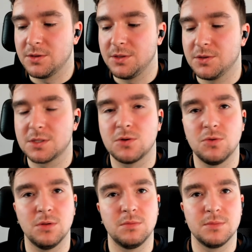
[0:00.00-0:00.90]
your
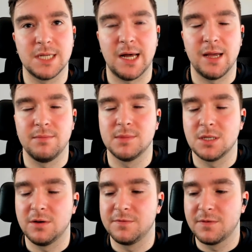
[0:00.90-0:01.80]
school time
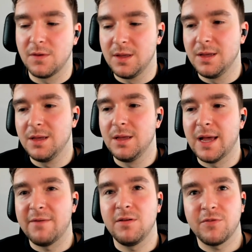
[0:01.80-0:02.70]
sort of
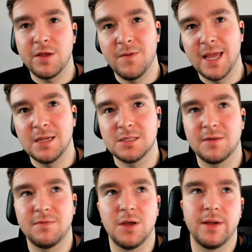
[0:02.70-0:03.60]
having three weeks
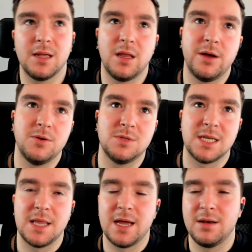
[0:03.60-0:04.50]
of doing loads
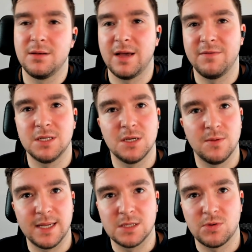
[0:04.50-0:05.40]
and then having two
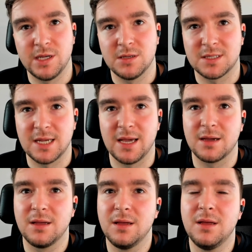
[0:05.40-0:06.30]
weeks where you're
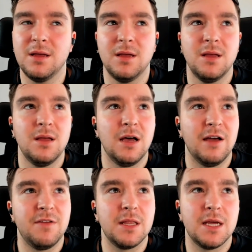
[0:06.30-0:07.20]
sick. I
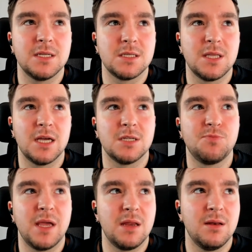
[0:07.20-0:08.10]
think that's that's
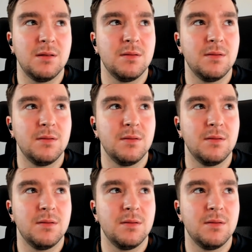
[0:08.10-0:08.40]
been